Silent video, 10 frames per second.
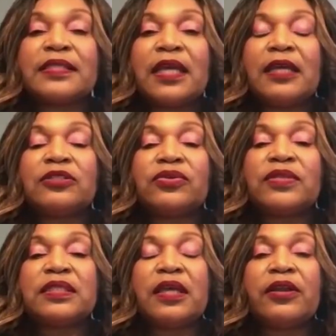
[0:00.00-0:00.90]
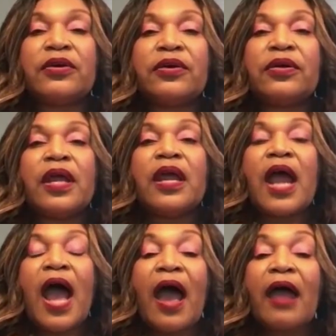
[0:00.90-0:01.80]
cancer center,
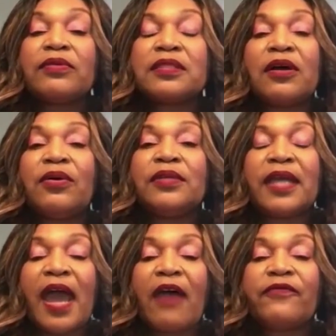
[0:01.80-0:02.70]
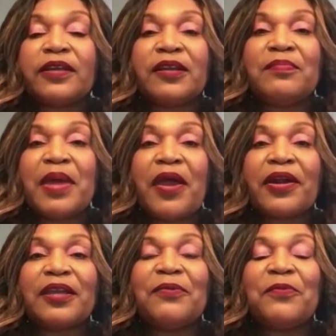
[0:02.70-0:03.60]
I was the only African
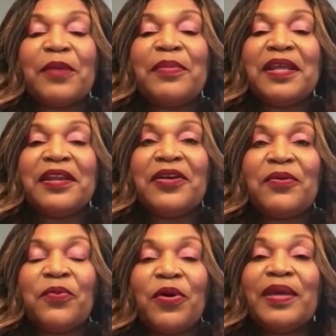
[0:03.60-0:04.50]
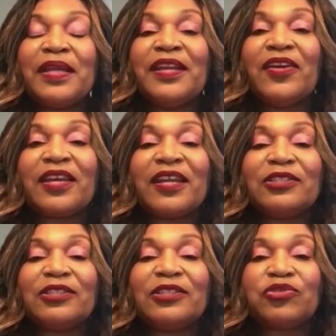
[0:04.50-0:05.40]
American woman in there
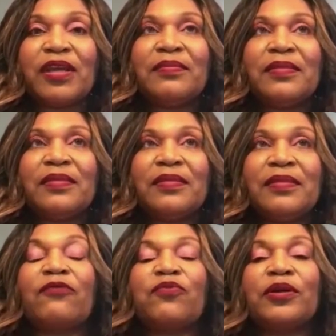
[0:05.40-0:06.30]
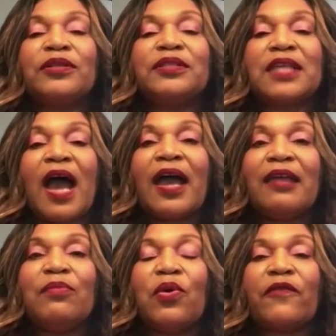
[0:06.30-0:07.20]
getting treatment. So I'm like, if we're
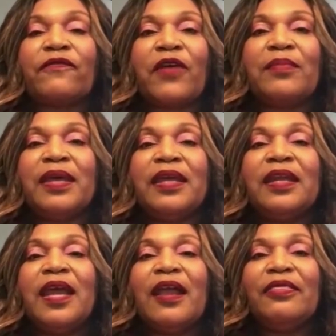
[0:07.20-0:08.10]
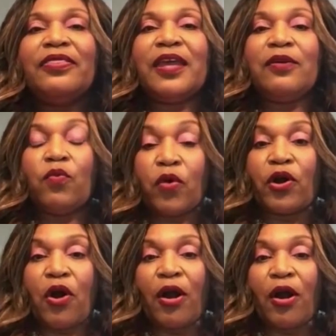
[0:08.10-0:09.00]
dying more from it, then
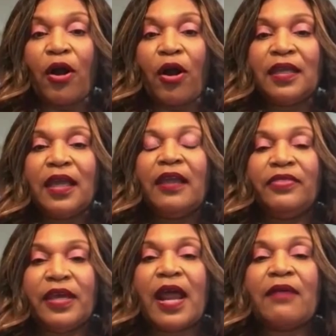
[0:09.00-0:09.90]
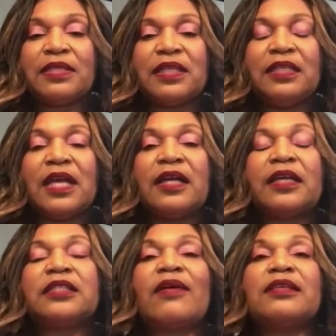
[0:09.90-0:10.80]
where are we? And then I was the
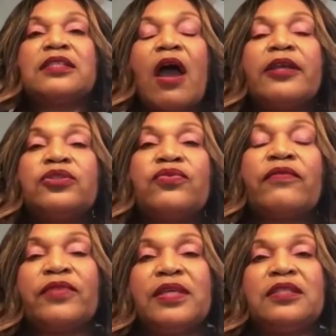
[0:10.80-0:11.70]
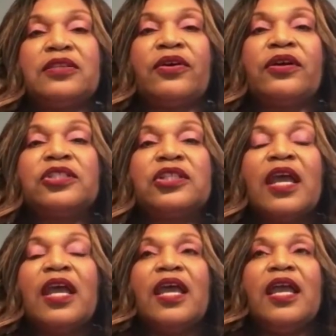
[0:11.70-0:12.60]
youngest. So I started doing research,
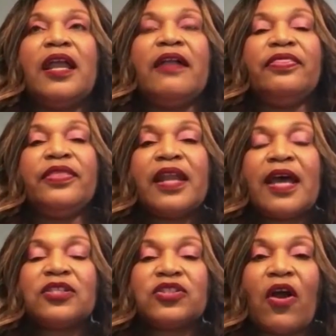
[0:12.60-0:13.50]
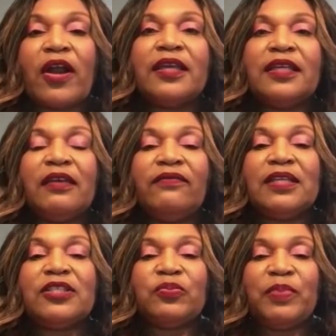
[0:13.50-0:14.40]
and then I started
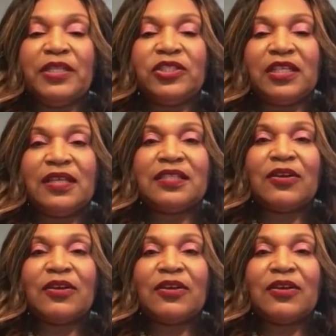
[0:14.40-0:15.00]
giving speeches.